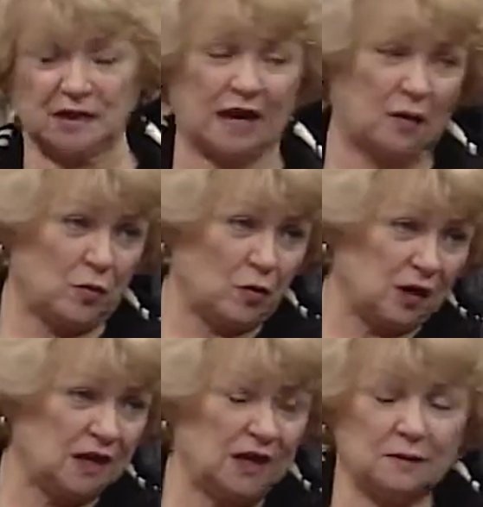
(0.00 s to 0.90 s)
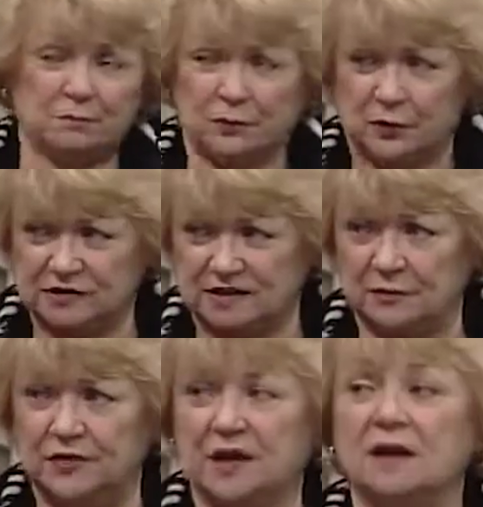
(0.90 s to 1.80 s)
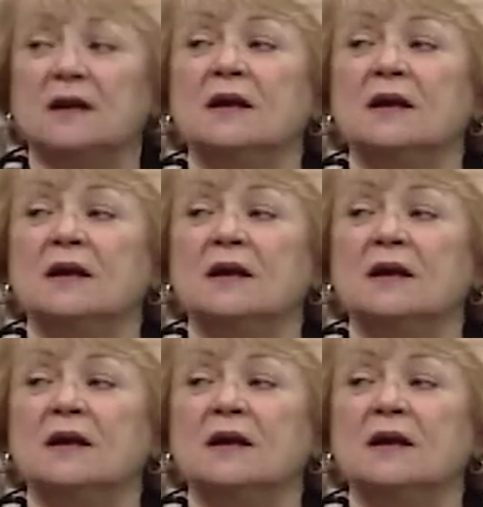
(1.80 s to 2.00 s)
like a broken hip or something,